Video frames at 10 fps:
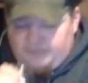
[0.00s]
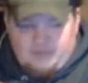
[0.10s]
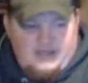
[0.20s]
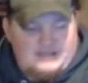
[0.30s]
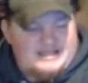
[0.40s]

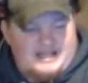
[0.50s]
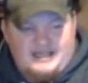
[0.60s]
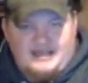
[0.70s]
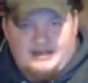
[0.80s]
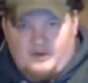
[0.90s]
Yeah, it's not
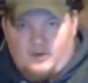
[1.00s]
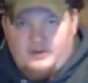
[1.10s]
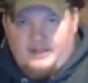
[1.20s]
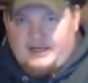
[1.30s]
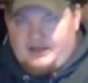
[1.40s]
getting a
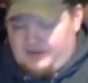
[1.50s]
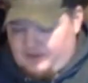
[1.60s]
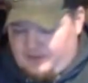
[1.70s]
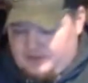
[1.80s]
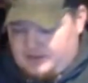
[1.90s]
whole lot on the
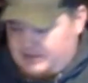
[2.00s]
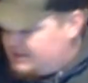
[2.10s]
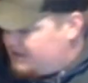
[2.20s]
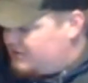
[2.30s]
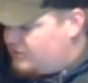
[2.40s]
nose. Like I
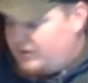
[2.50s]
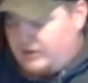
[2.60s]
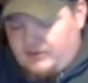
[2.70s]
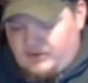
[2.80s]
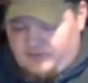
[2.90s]
said, it's very, very